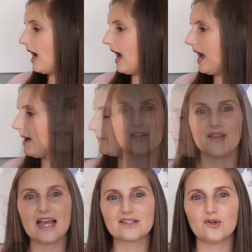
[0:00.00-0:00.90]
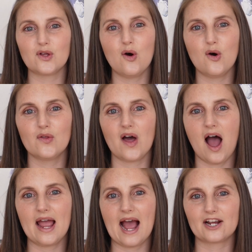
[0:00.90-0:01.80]
So that is all the haul that
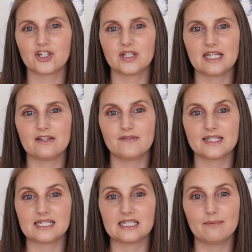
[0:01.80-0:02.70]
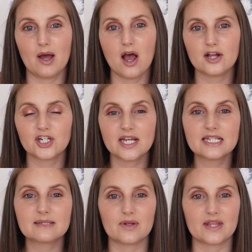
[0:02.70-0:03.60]
I actually physically
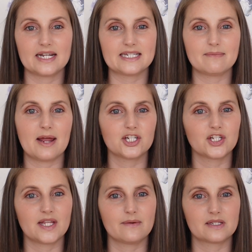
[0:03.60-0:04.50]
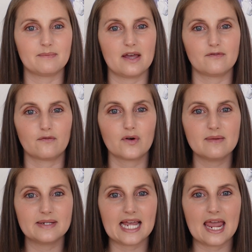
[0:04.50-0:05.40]
purchased, but then I did mention there was a bit of a
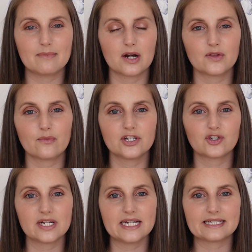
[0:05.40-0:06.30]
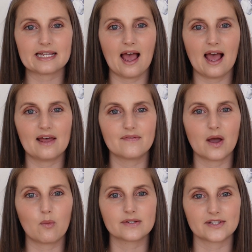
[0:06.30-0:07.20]
freebie table at the retreat, and
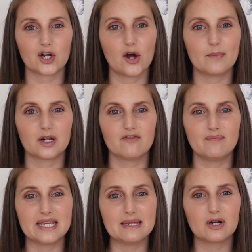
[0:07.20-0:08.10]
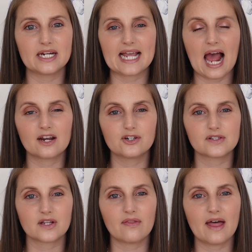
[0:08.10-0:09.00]
there was a couple of Bee Bunny
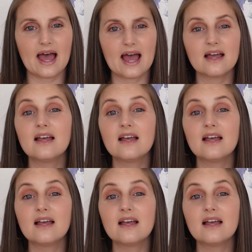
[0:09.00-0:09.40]
calendars on there,